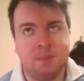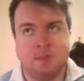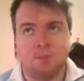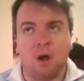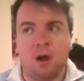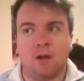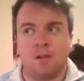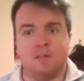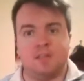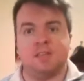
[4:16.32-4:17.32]
product
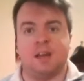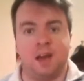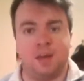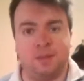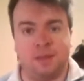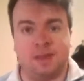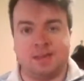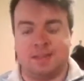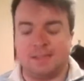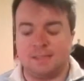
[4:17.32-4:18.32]
of its time in that
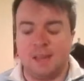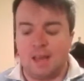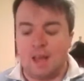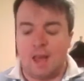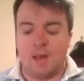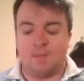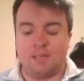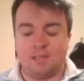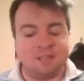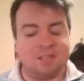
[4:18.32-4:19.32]
sense, but I
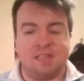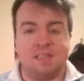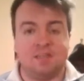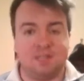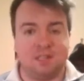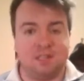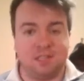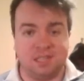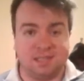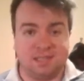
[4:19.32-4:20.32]
still think it's funny
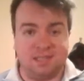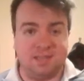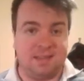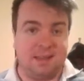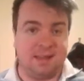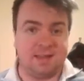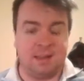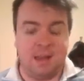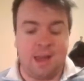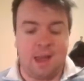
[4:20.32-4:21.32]
just seeing that.
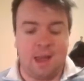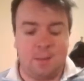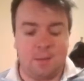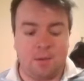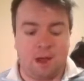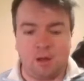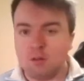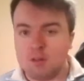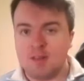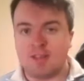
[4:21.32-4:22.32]
But I don't
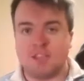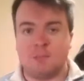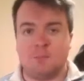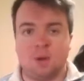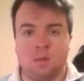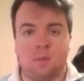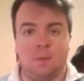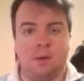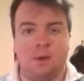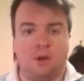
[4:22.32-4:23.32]
think that should put
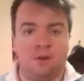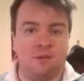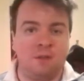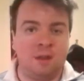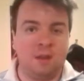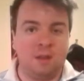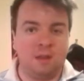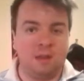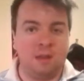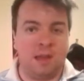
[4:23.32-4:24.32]
people off
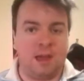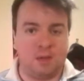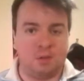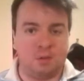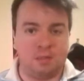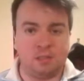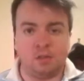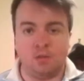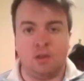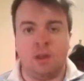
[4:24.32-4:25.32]
the actual
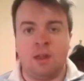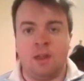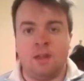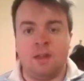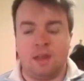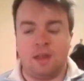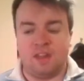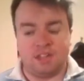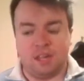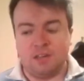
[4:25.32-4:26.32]
story. The
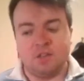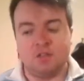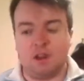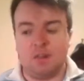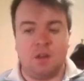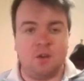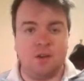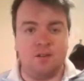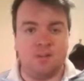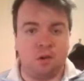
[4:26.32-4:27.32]
dinosaurs are the
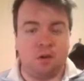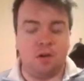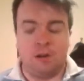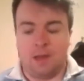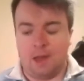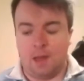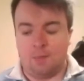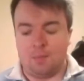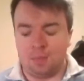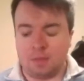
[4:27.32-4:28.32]
only flaw.
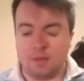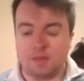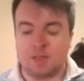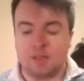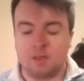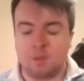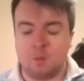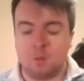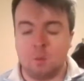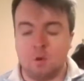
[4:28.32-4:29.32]
There's
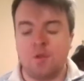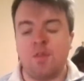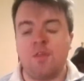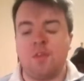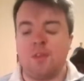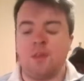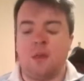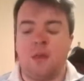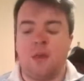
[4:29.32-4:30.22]
one thing